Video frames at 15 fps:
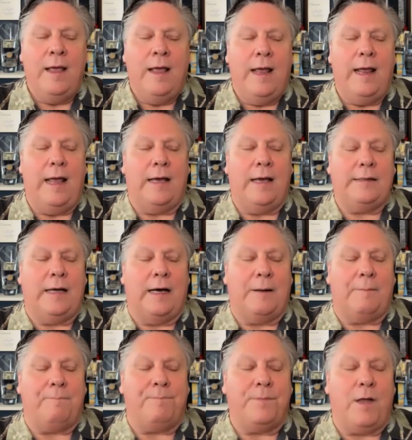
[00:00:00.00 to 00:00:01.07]
And
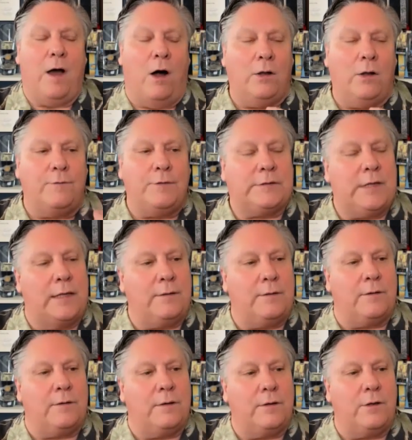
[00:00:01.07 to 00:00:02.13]
all of a
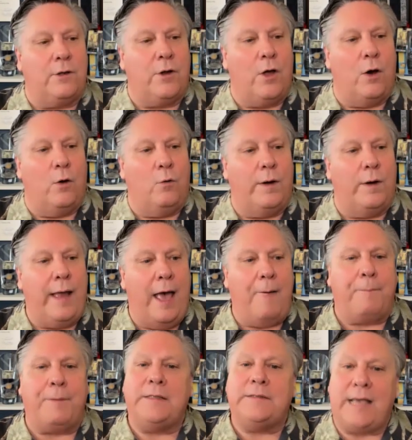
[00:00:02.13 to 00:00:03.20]
sudden, you know, what
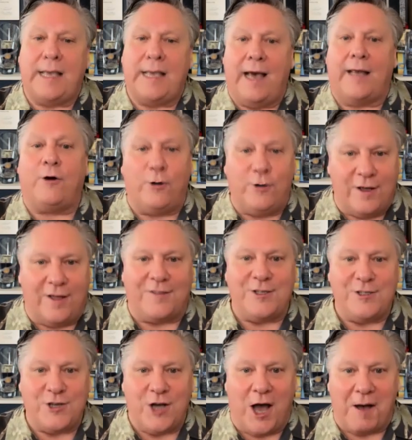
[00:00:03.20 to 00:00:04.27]
happened is I got hurt on
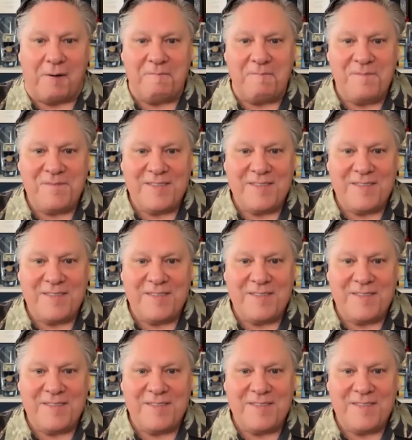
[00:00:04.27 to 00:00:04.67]
the job.